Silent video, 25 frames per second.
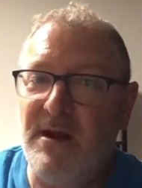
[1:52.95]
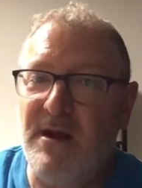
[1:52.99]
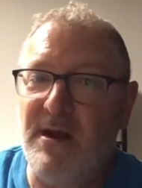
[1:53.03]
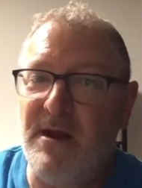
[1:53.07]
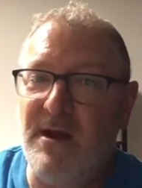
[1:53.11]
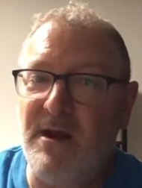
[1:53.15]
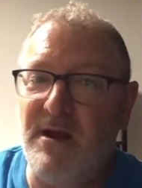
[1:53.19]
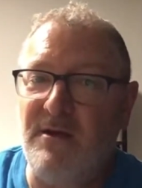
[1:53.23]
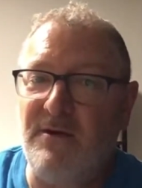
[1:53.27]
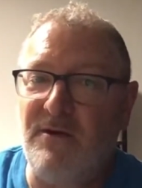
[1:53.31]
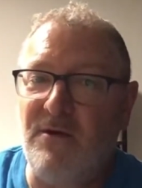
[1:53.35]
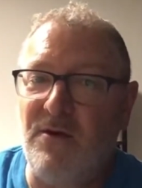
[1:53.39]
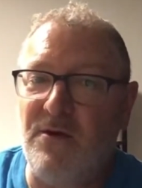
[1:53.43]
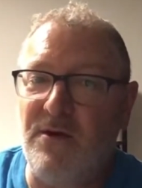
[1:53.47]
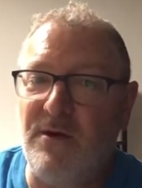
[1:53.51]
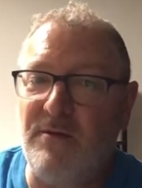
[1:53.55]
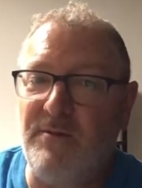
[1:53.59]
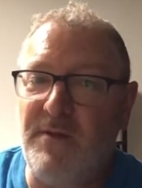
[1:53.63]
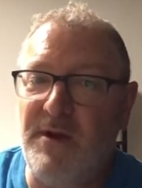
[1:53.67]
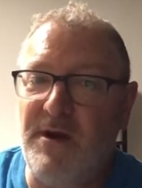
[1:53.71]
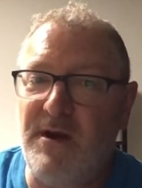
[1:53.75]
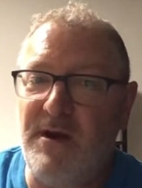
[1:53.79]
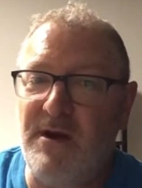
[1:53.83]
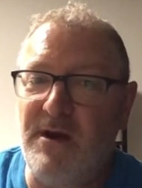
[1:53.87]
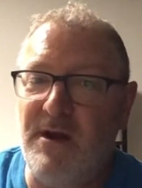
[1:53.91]
uh, talk
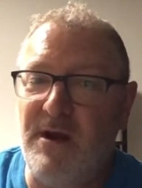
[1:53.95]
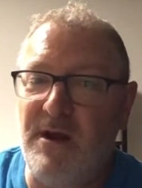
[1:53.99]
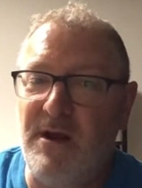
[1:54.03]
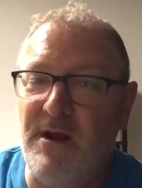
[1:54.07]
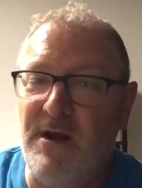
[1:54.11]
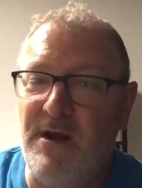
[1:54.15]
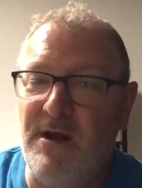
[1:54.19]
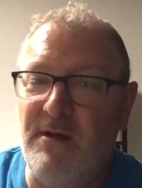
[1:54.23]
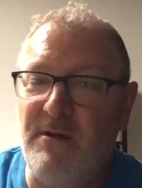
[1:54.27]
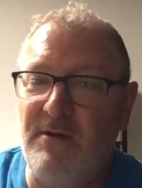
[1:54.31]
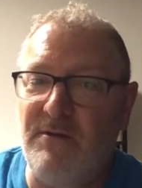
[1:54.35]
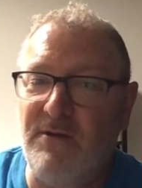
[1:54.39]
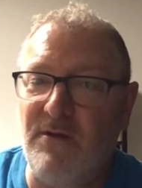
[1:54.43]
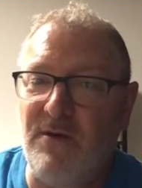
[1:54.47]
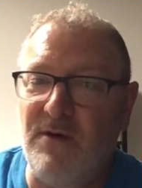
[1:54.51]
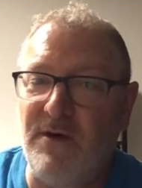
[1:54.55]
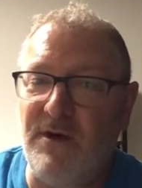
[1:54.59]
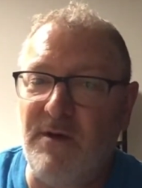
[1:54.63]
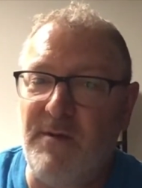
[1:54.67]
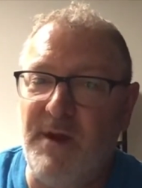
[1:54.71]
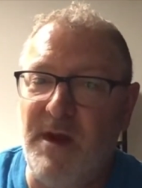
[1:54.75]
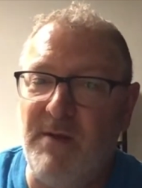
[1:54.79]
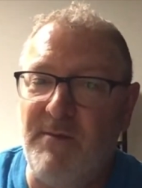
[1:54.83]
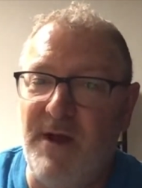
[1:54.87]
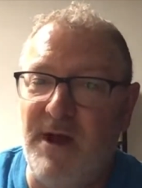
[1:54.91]
me, uh, talk
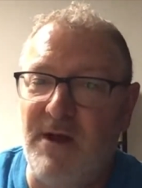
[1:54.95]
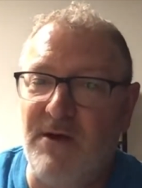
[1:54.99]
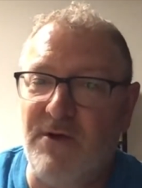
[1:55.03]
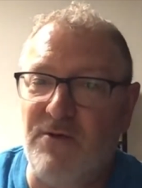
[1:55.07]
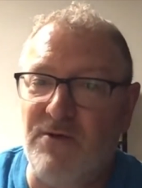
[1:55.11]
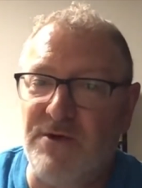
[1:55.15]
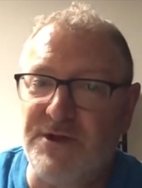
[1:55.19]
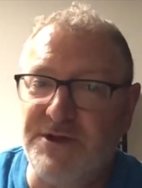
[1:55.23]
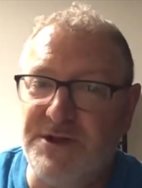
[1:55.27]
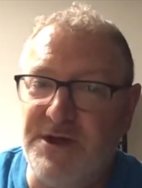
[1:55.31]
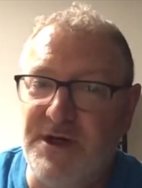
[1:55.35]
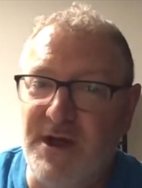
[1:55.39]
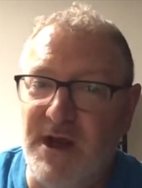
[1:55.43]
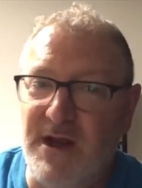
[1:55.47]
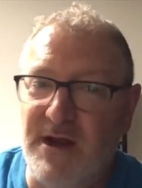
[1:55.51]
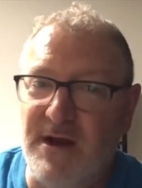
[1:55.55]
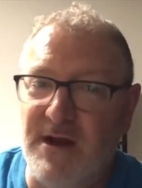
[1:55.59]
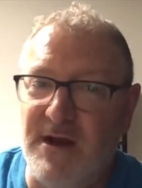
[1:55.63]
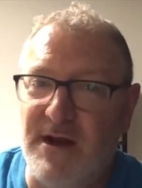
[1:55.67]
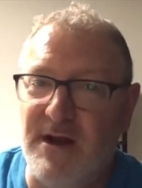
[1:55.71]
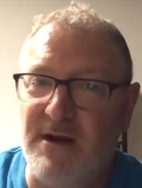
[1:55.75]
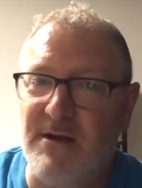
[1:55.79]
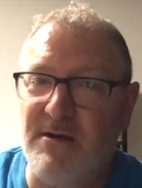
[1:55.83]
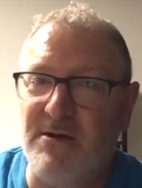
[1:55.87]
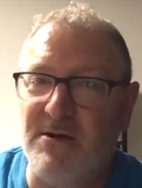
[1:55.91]
to me about
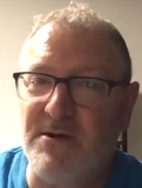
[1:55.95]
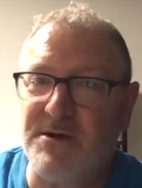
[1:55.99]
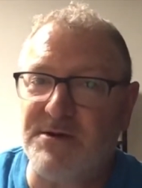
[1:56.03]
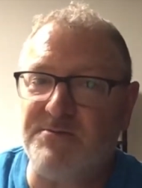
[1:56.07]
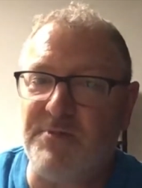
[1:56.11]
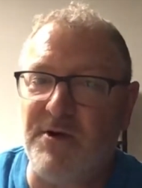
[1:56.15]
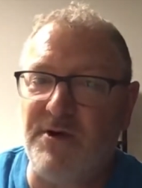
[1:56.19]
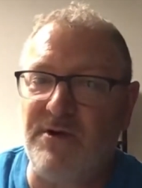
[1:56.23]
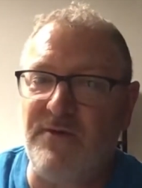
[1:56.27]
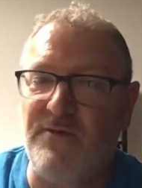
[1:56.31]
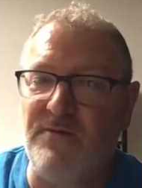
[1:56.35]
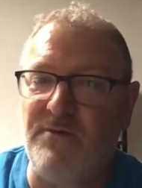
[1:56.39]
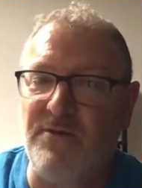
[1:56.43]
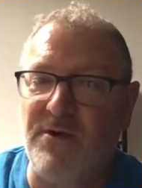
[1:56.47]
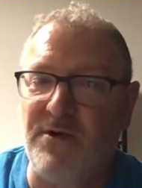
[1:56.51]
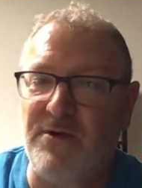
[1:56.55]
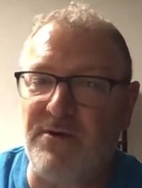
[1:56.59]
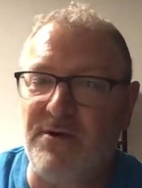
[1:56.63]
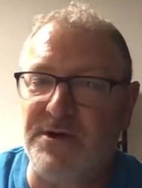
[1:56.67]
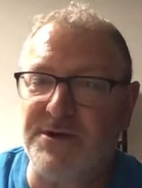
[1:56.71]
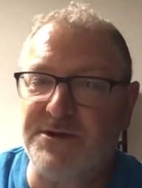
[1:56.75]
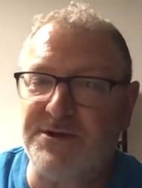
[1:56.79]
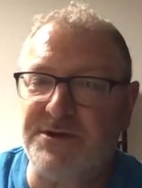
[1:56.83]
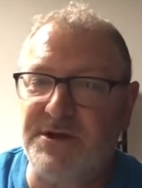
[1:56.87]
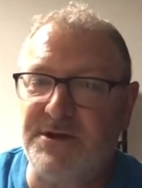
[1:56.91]
Christianity because both of them were
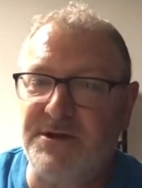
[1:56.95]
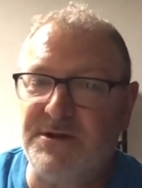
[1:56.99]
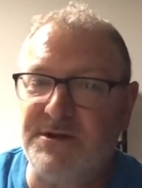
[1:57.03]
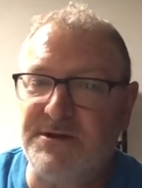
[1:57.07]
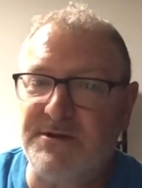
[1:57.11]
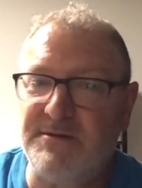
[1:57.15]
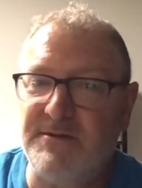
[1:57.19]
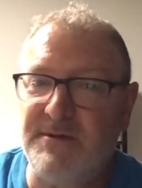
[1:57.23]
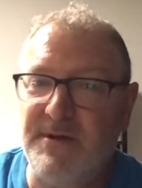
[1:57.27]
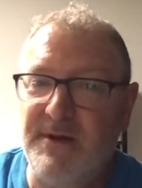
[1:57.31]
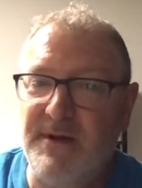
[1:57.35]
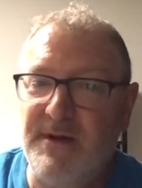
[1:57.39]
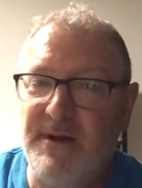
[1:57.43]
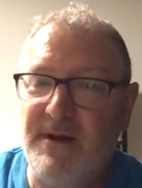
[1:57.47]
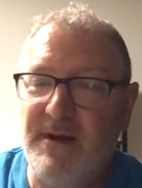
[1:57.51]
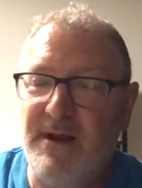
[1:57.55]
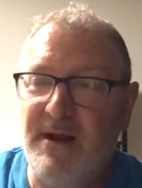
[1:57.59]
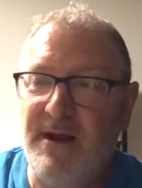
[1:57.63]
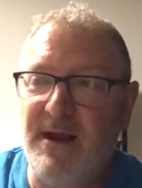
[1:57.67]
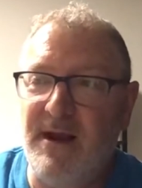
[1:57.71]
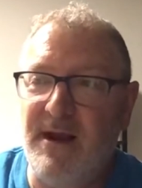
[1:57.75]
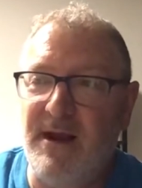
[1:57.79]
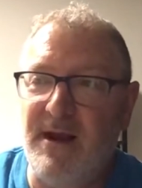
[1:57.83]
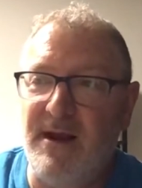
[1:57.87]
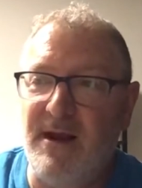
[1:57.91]
Christians,
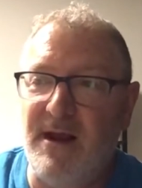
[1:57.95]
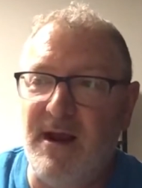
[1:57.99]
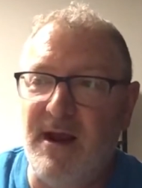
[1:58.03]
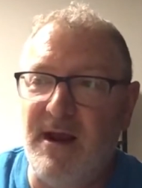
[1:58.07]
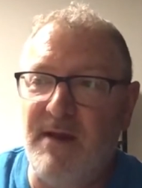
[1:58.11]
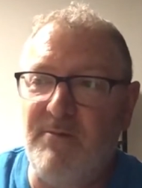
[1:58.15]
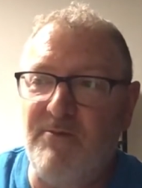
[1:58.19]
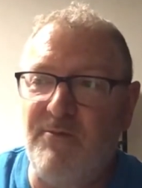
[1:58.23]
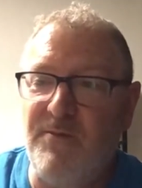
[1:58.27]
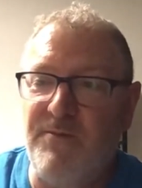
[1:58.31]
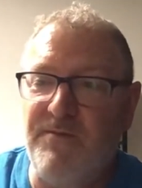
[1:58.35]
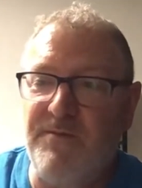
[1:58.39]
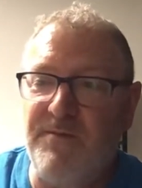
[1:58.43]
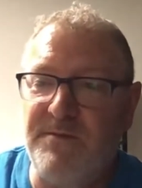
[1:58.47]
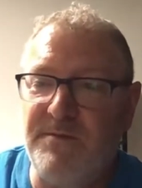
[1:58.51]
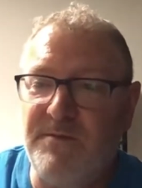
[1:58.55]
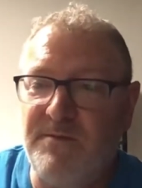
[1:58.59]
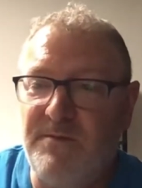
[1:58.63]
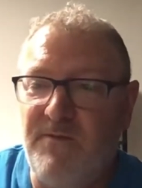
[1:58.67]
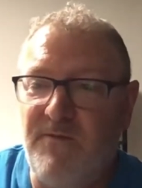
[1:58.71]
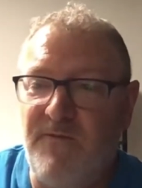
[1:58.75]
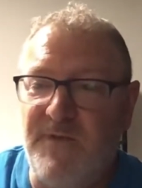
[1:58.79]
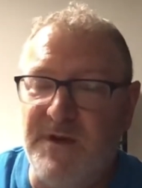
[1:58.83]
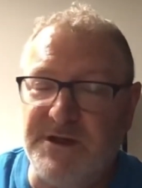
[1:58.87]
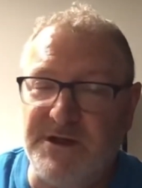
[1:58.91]
and I
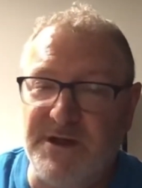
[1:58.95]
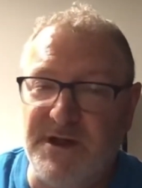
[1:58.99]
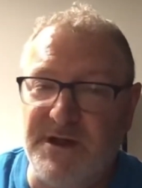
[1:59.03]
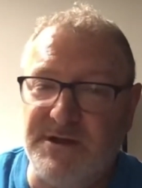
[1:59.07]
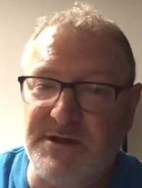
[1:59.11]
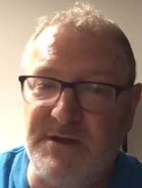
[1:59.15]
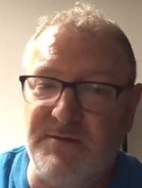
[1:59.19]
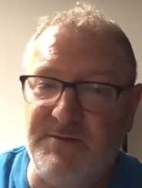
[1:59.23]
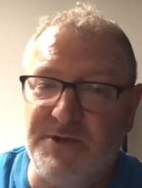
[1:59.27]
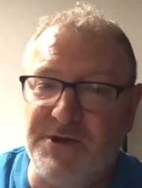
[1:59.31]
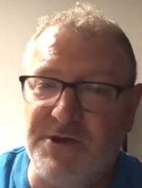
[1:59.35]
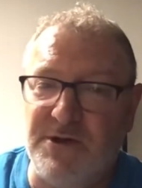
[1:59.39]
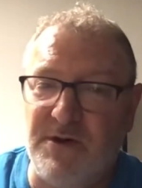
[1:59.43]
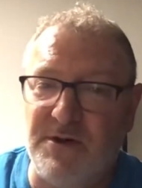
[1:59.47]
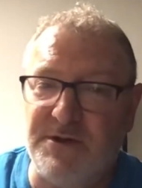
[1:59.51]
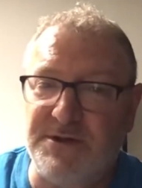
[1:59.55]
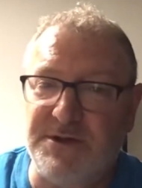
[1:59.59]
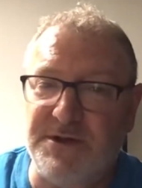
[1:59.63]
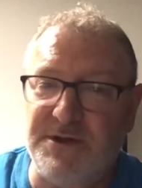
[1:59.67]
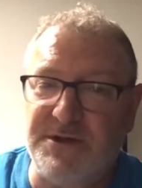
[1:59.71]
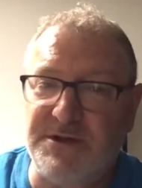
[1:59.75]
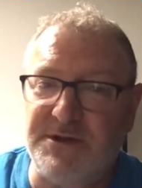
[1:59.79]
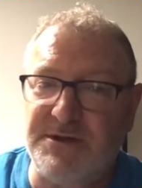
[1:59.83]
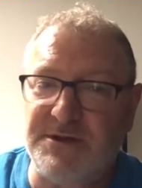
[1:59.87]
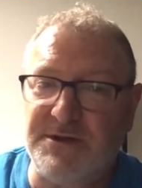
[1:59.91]
visited some
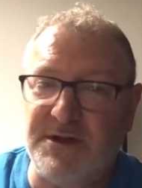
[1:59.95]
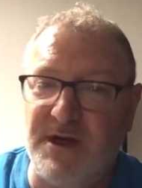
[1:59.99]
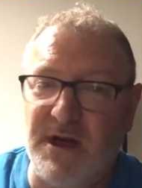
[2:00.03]
churches.